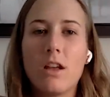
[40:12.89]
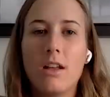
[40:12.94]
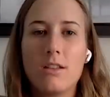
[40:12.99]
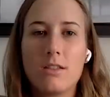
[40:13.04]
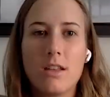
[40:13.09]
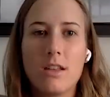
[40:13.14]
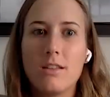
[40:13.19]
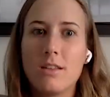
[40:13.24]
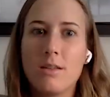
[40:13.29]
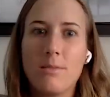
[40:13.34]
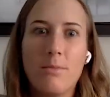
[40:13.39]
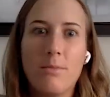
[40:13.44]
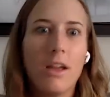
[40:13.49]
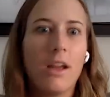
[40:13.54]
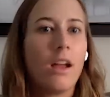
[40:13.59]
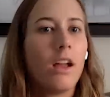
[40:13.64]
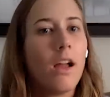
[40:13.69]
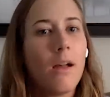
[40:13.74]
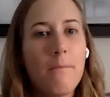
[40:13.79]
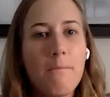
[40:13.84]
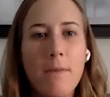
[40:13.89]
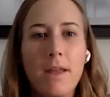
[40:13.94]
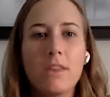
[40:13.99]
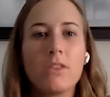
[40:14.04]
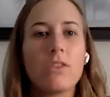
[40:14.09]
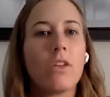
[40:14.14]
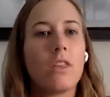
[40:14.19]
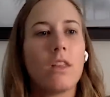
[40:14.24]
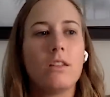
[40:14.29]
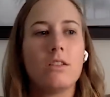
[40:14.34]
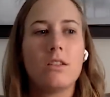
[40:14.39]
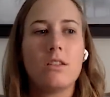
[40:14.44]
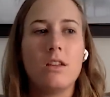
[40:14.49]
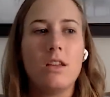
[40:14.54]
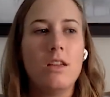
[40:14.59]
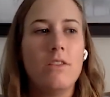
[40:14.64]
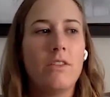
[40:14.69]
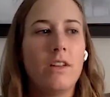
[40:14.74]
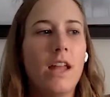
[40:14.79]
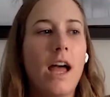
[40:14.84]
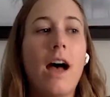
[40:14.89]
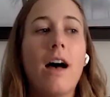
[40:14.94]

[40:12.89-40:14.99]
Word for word: It's it's a big mental thing to even